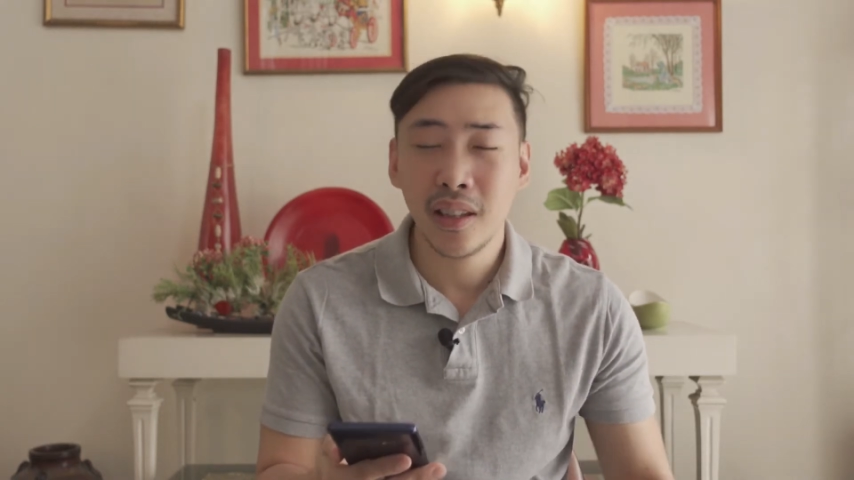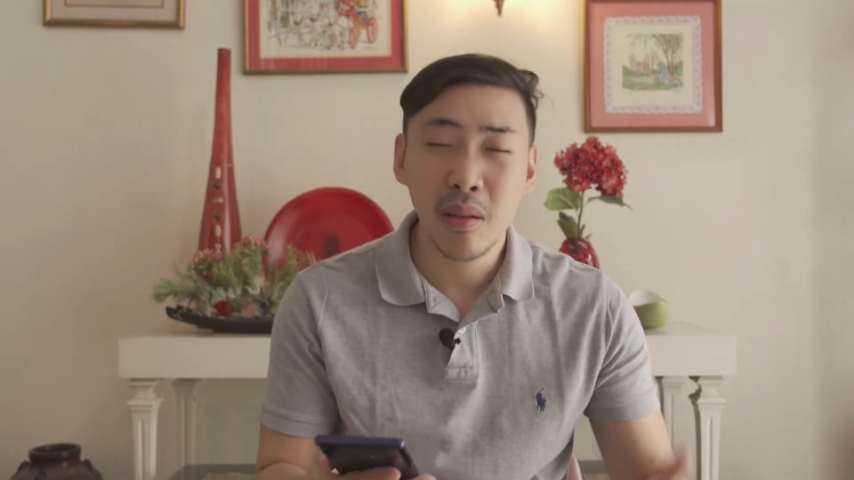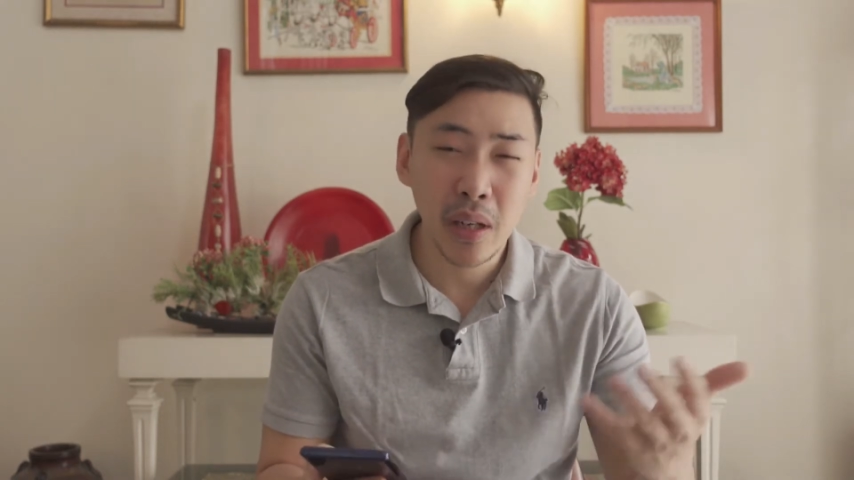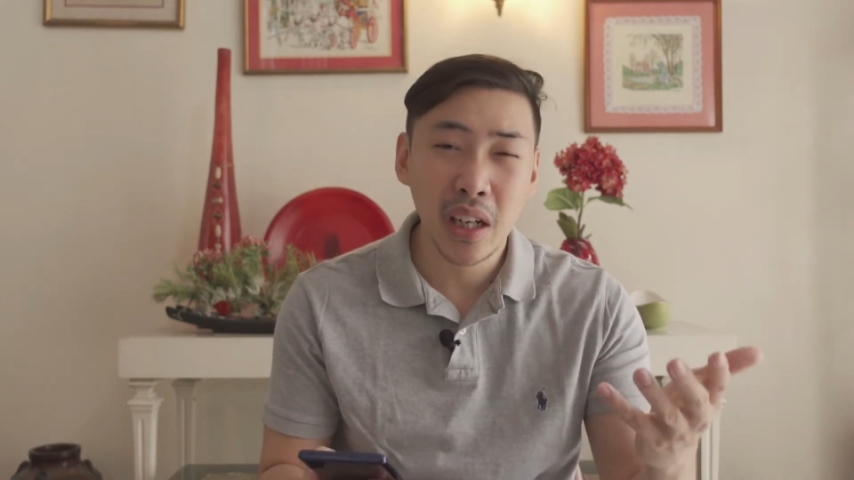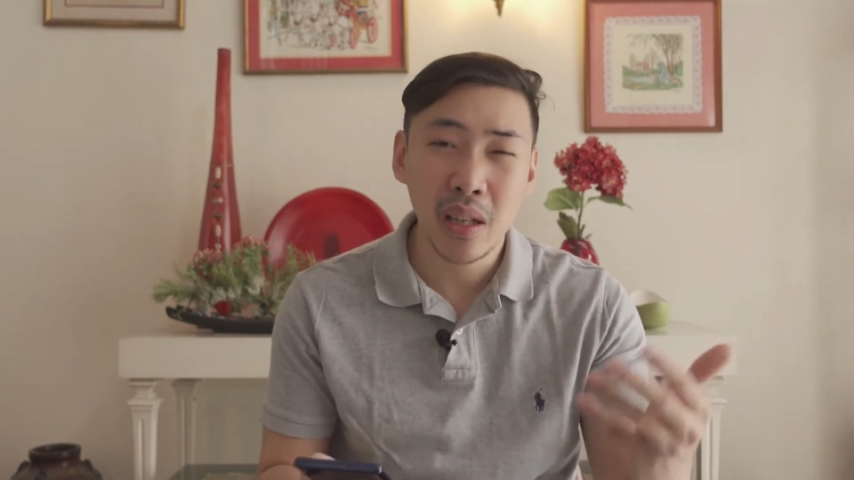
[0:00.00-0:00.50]

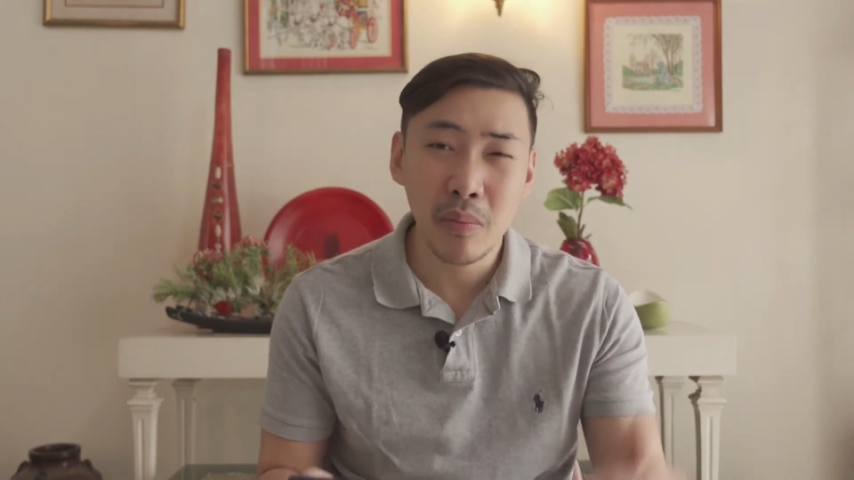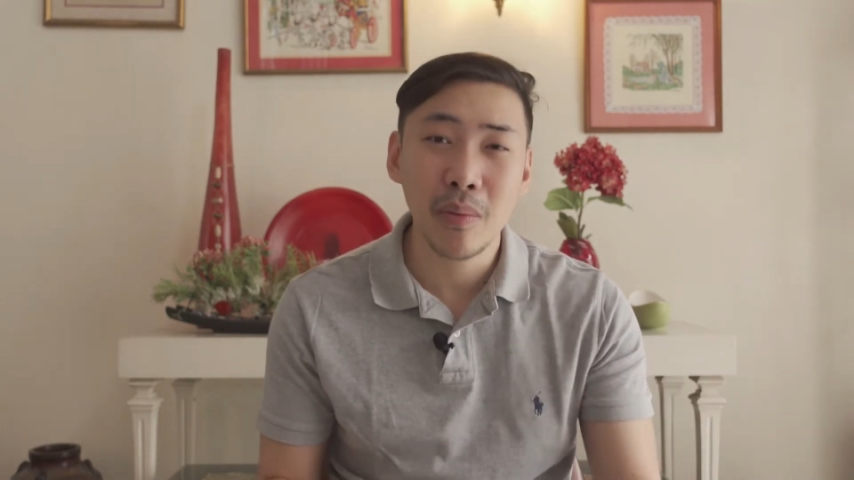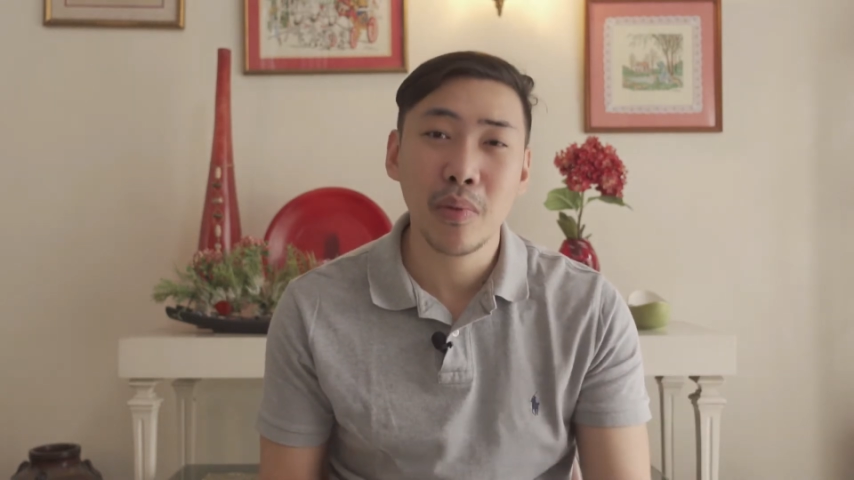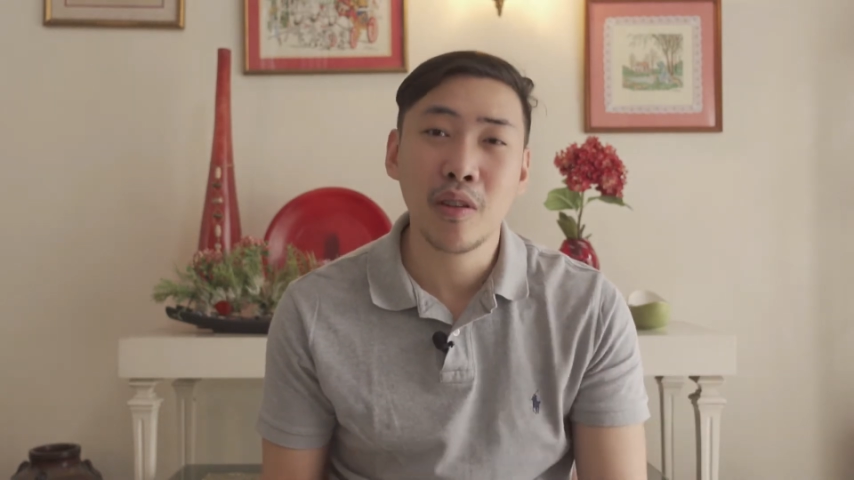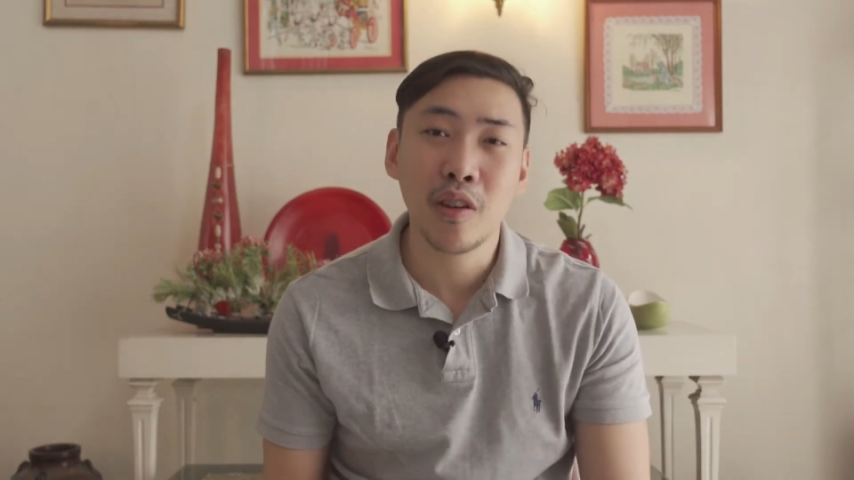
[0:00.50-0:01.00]
typically
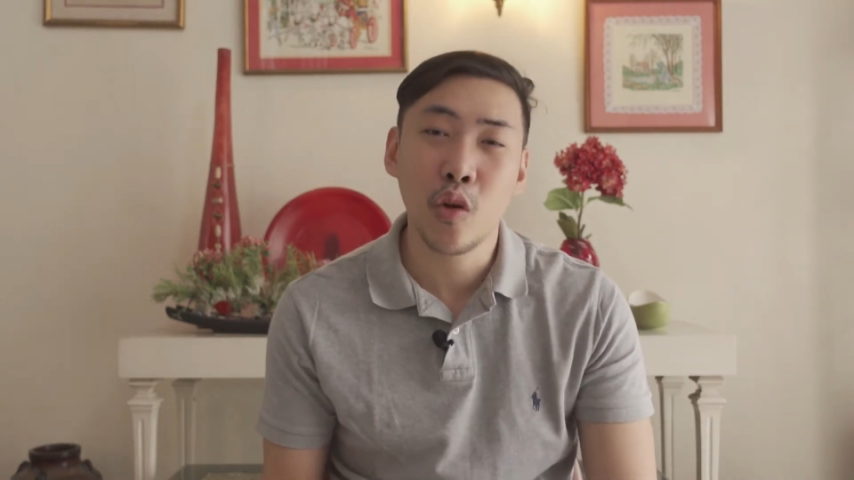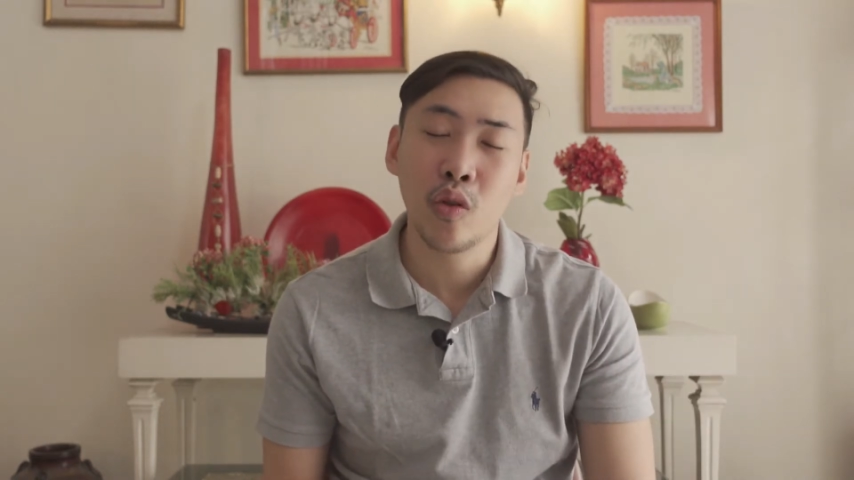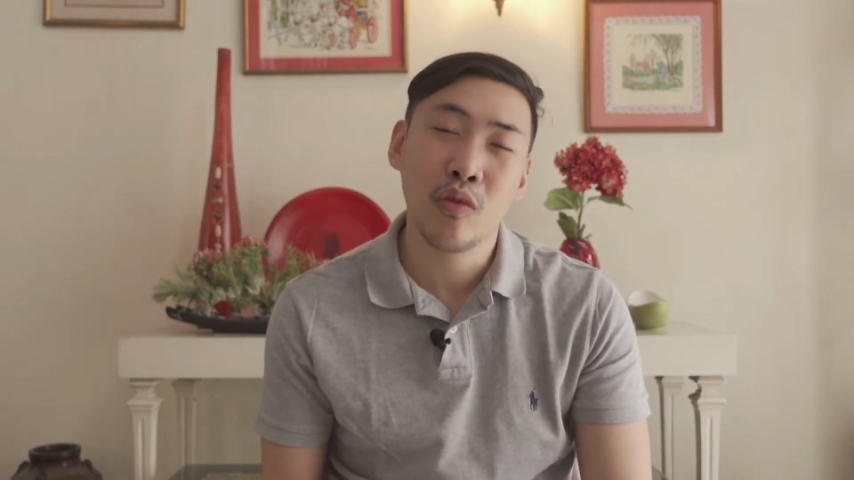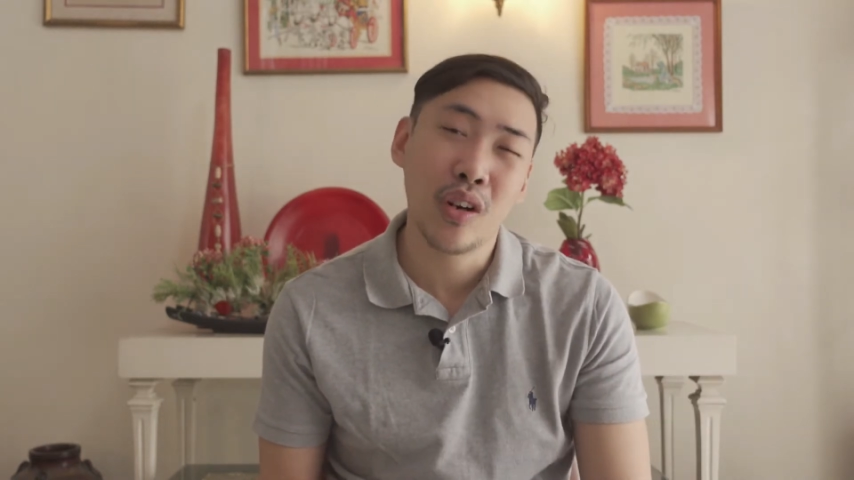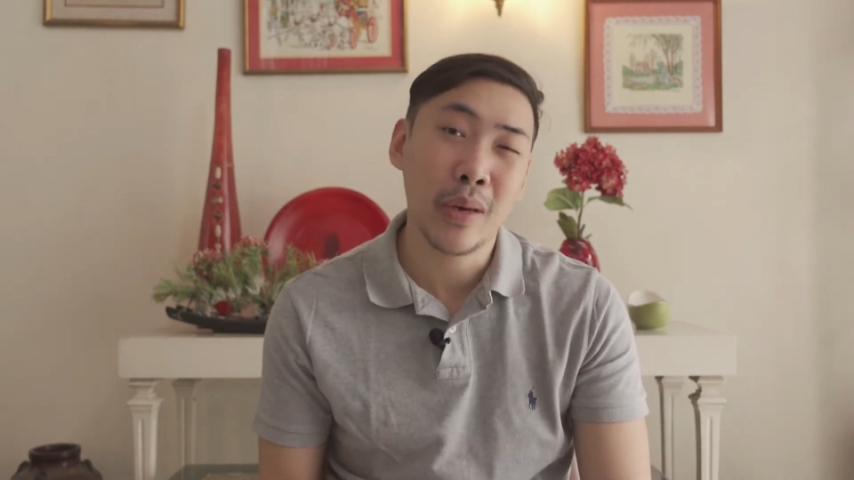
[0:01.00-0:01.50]
people loan for